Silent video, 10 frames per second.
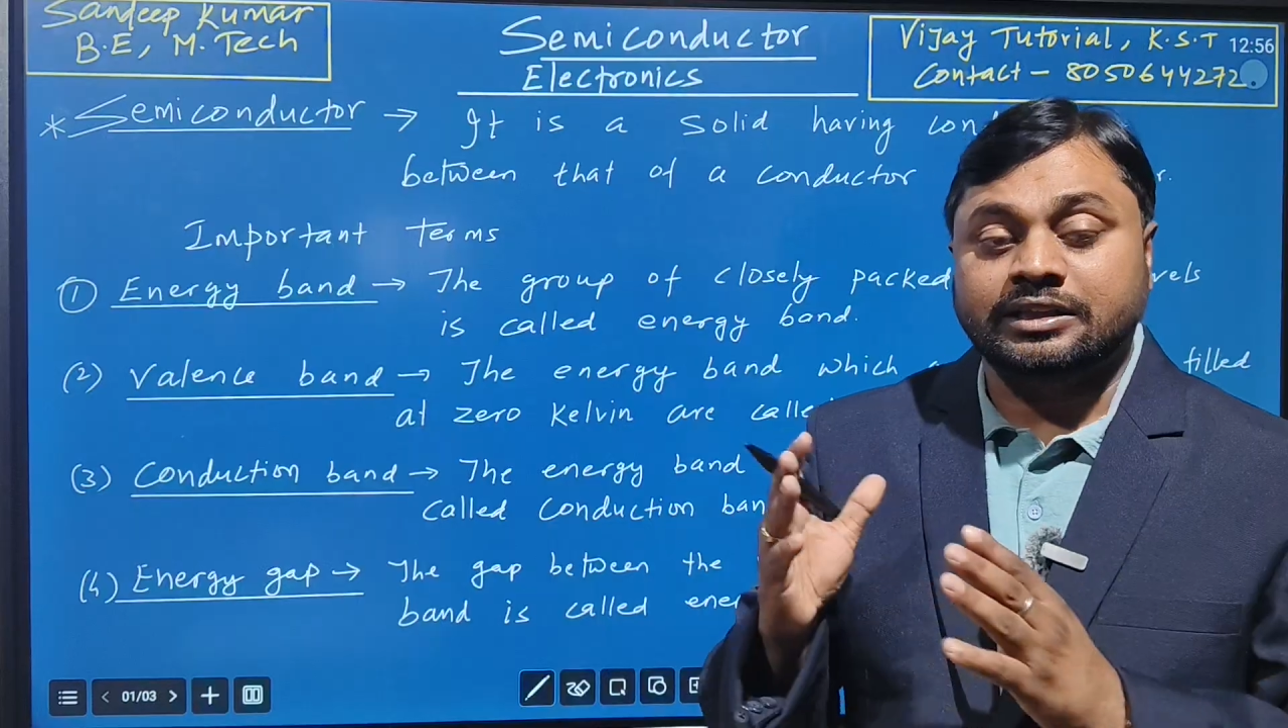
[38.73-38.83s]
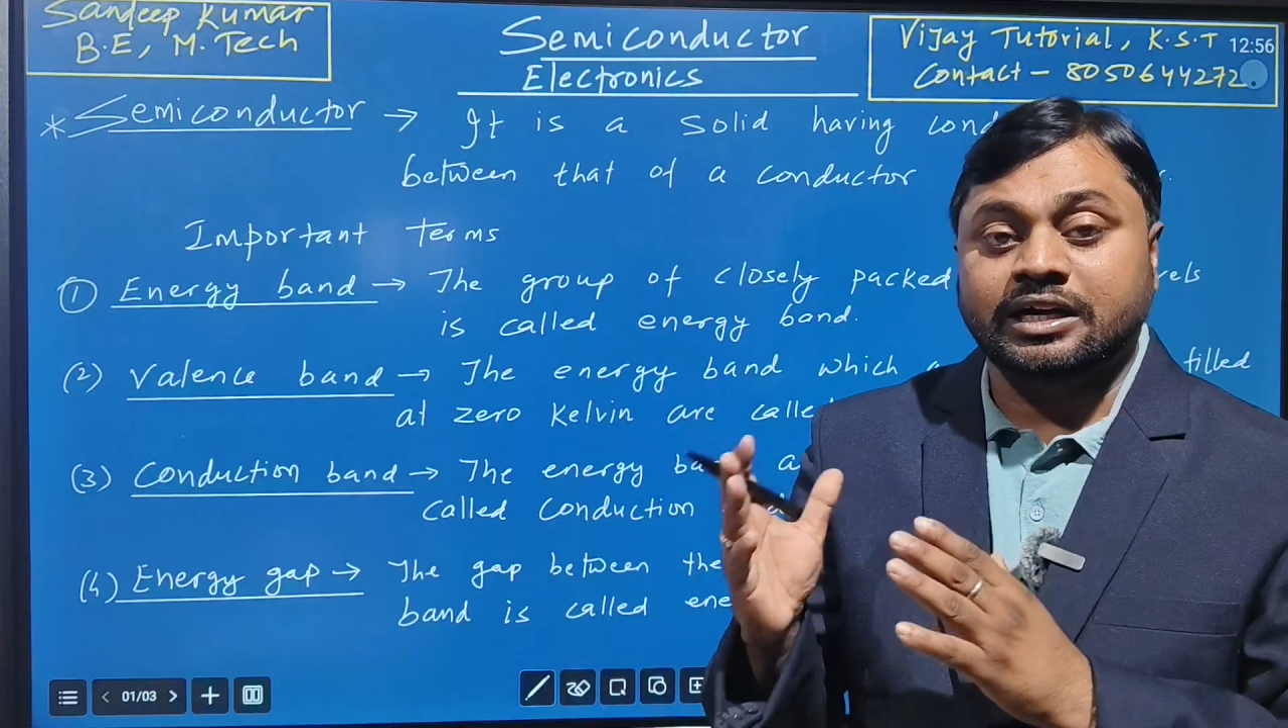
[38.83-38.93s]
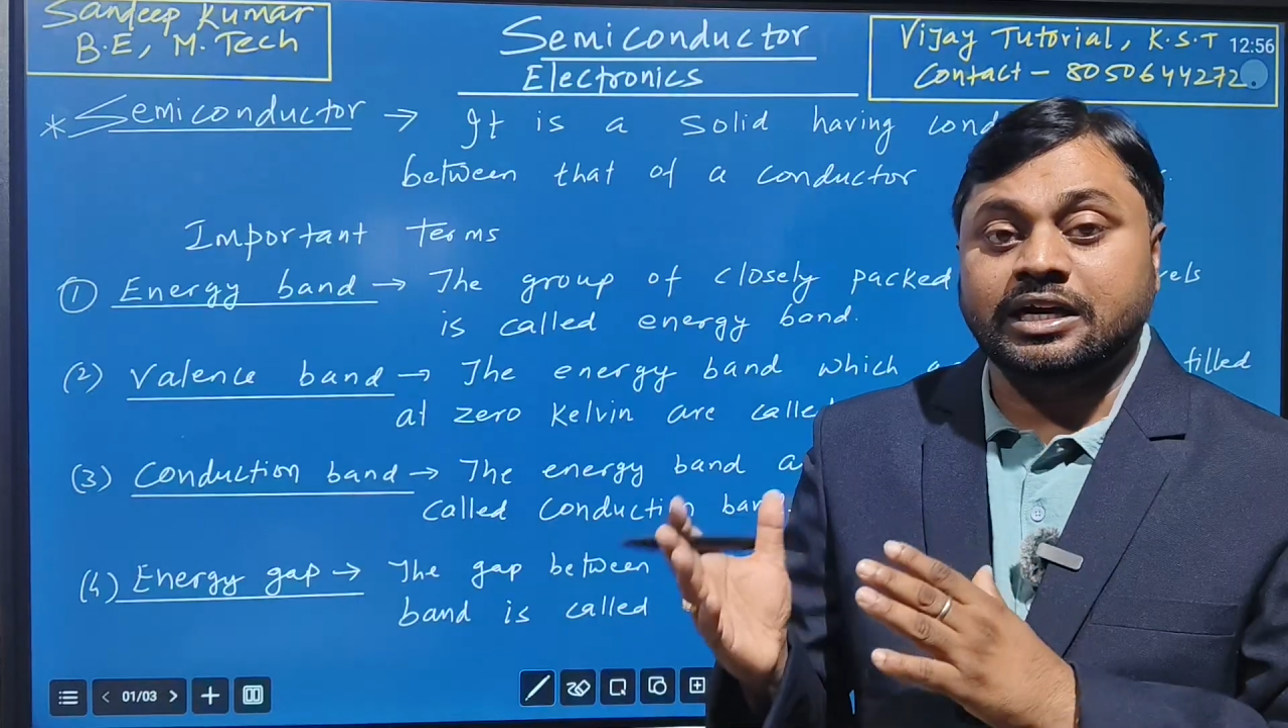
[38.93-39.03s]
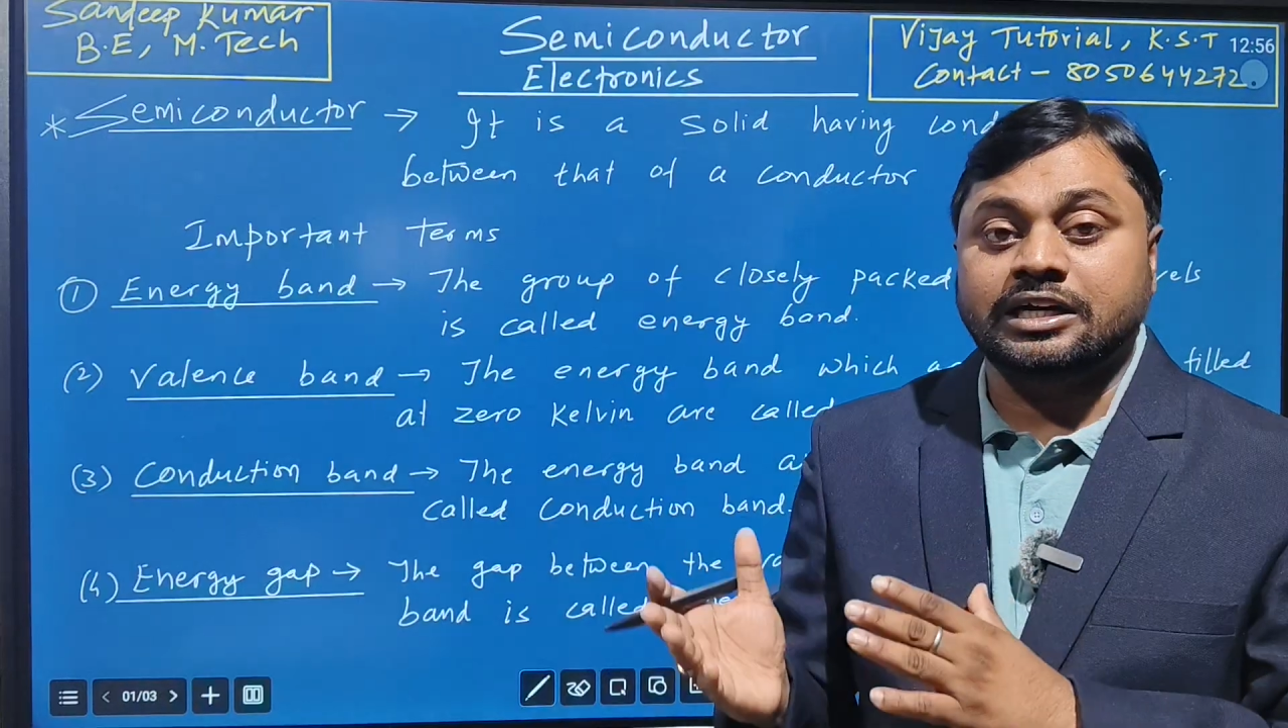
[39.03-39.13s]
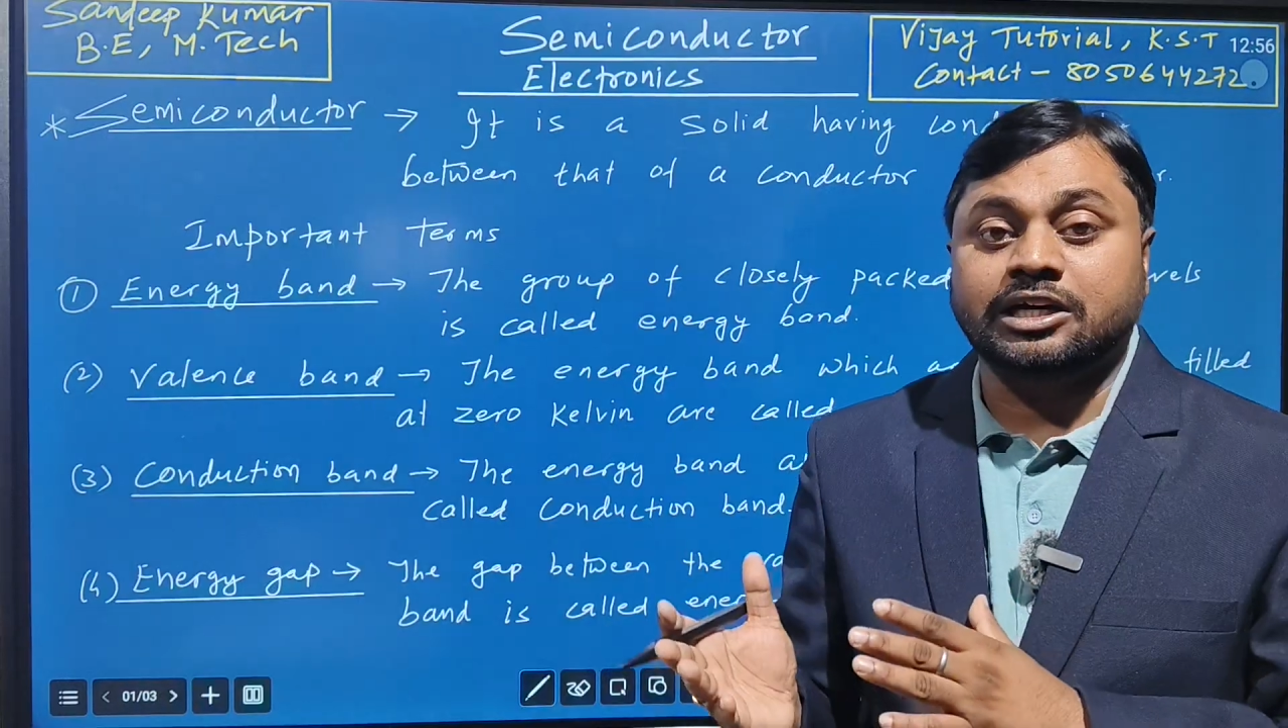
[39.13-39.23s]

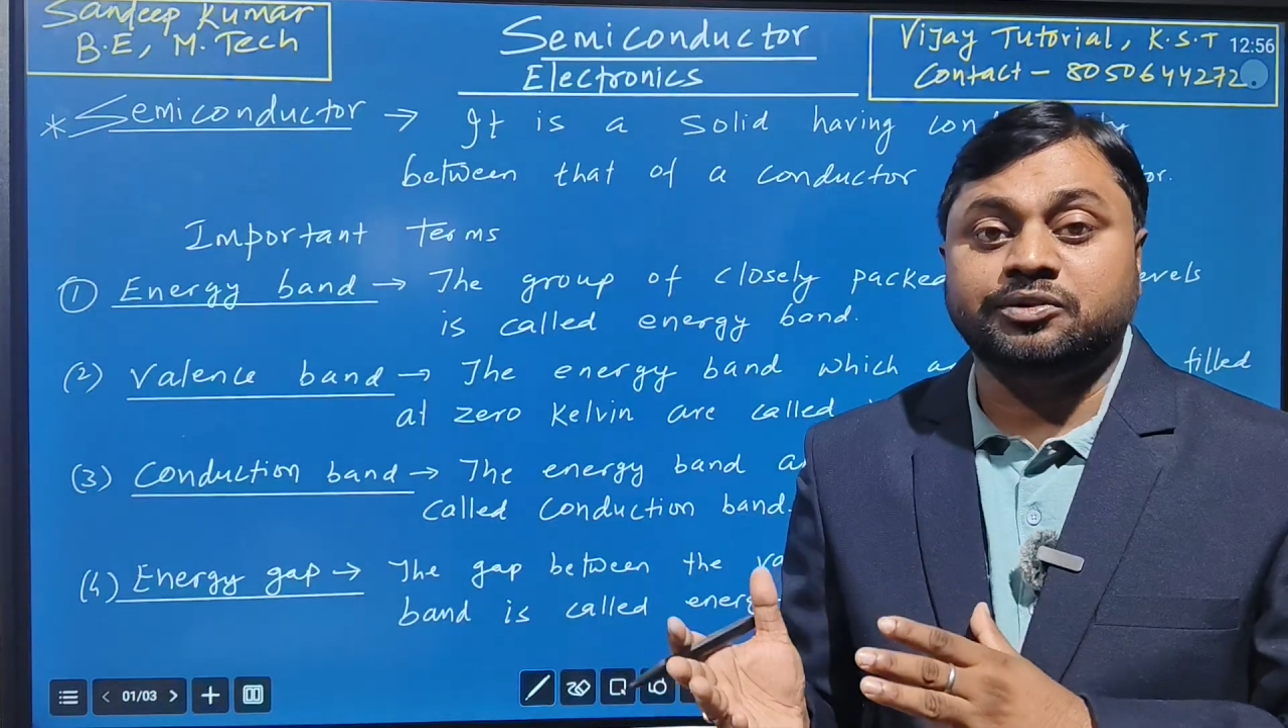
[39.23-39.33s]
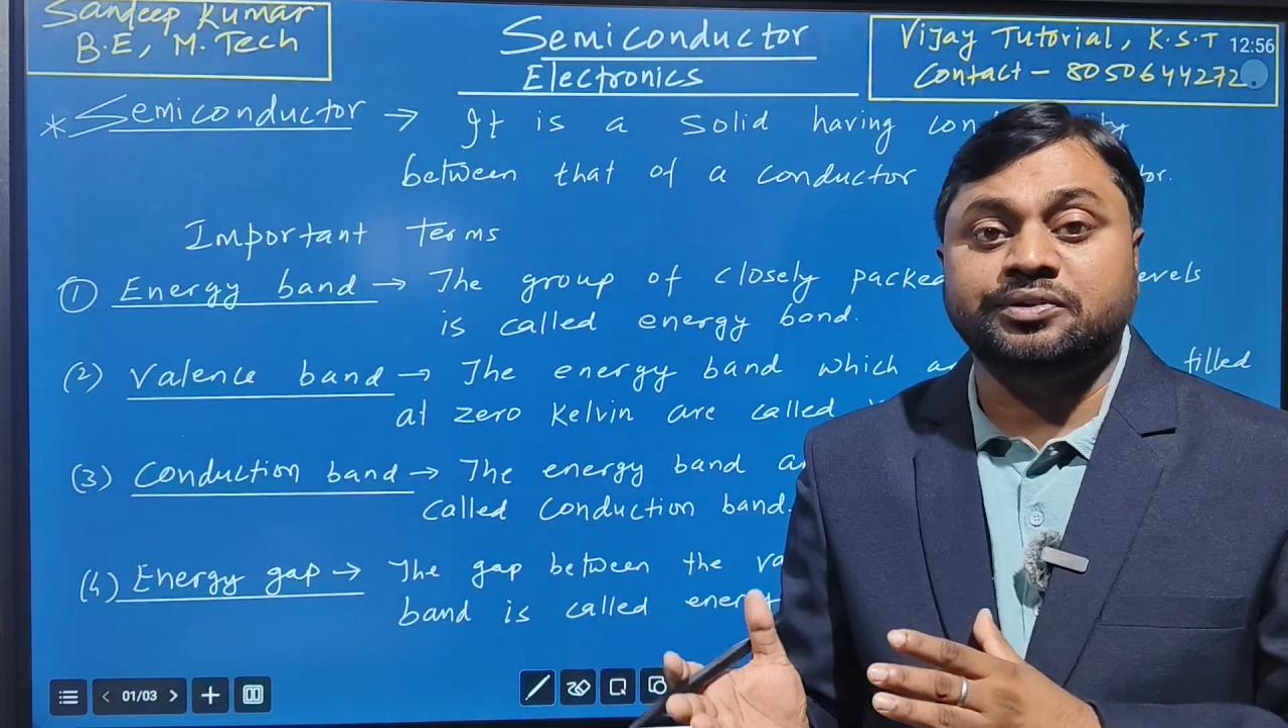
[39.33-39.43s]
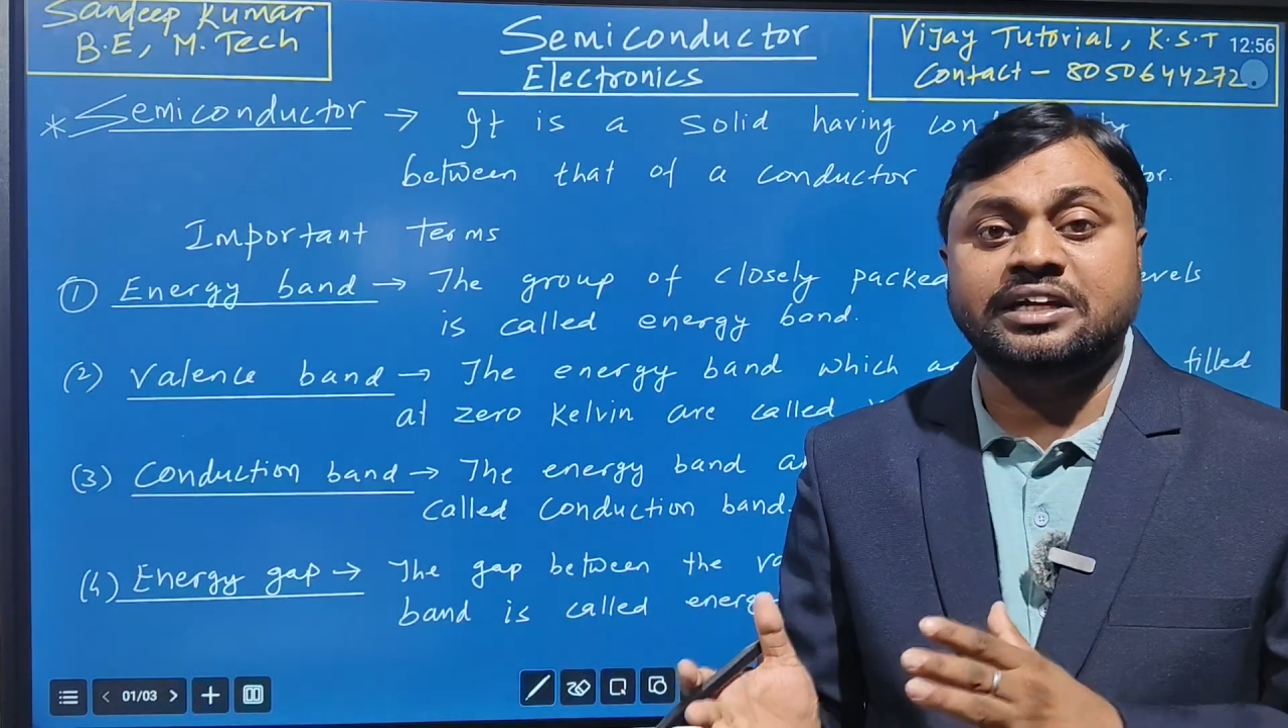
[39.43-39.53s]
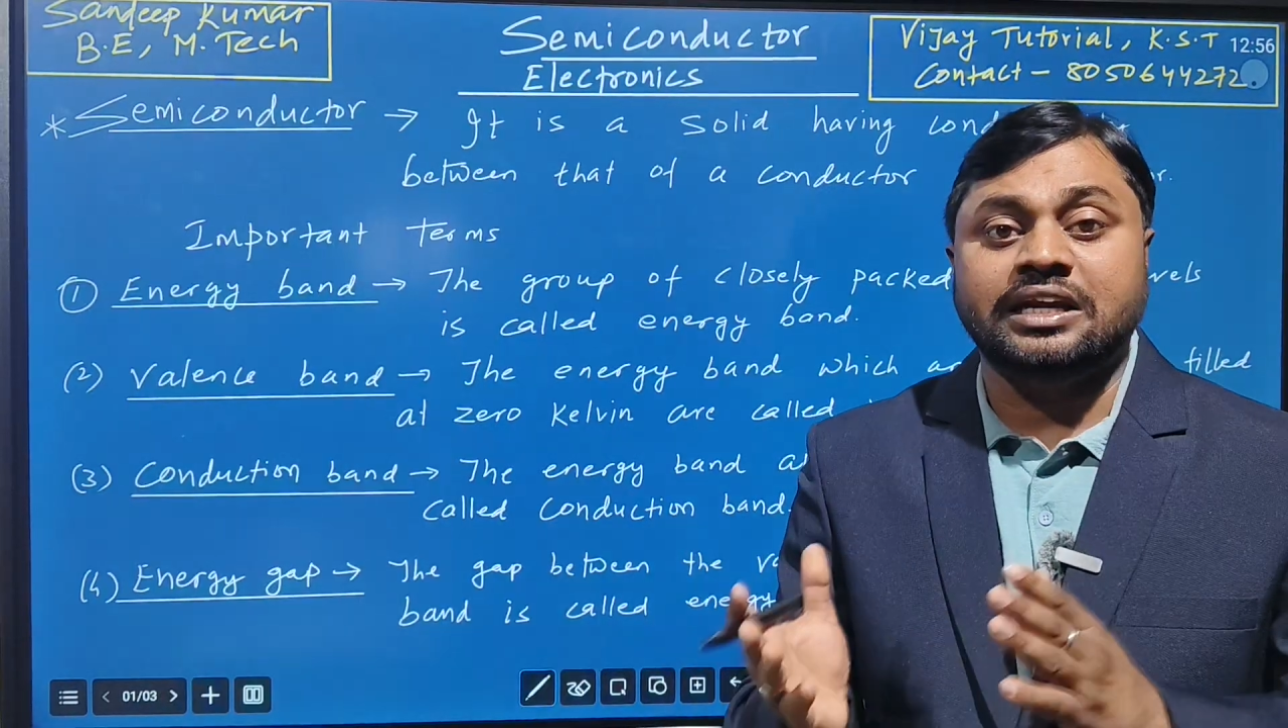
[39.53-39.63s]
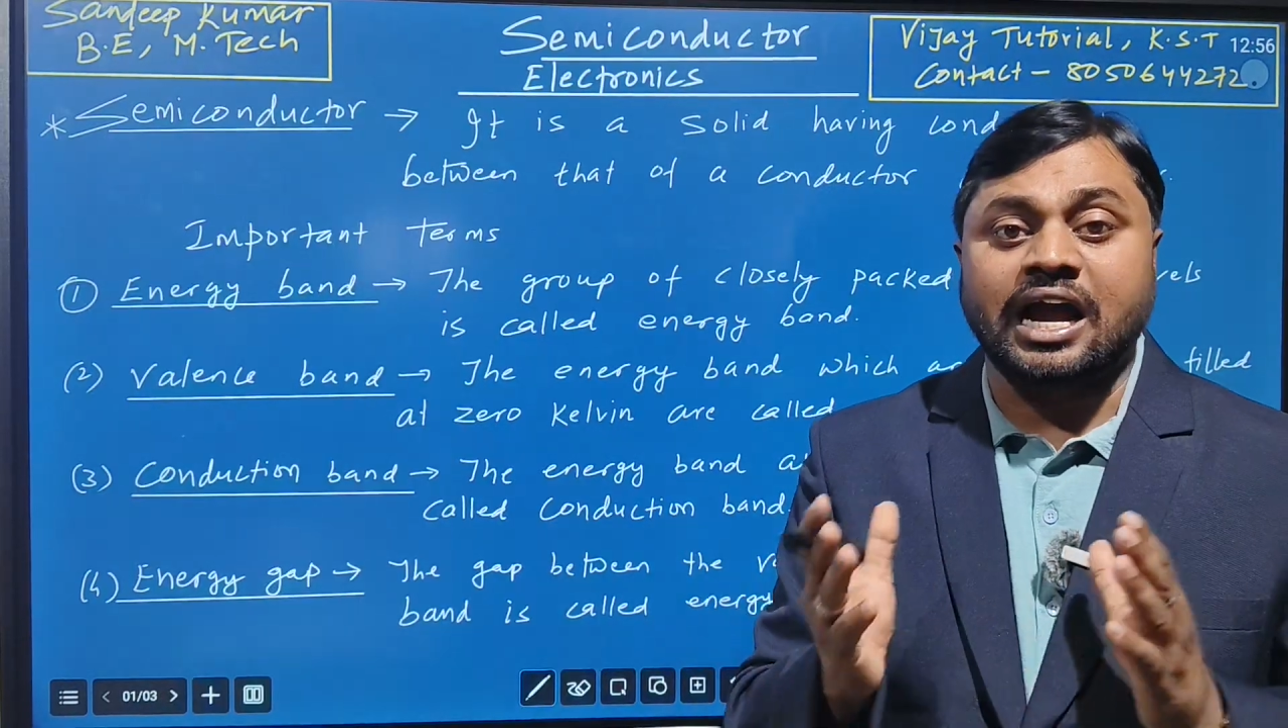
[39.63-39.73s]
the conductivity